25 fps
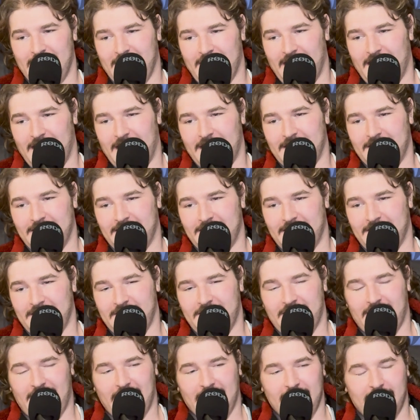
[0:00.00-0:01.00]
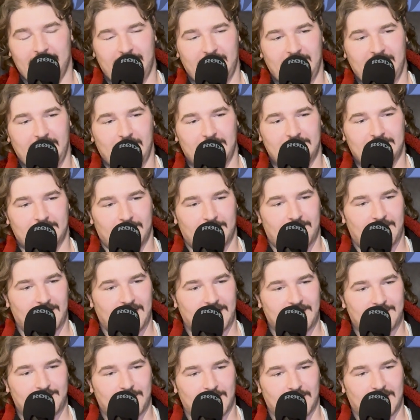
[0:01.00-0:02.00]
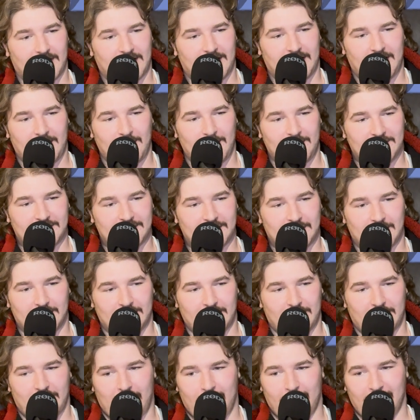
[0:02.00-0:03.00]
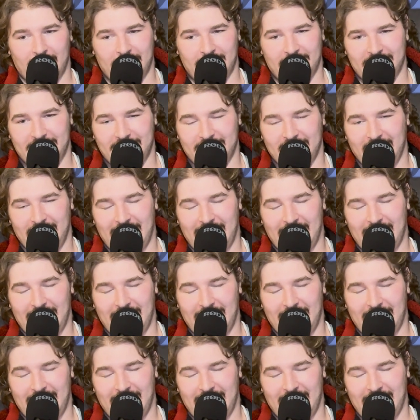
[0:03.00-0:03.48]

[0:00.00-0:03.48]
And you get the videos on Facebook, and I always look at the comments,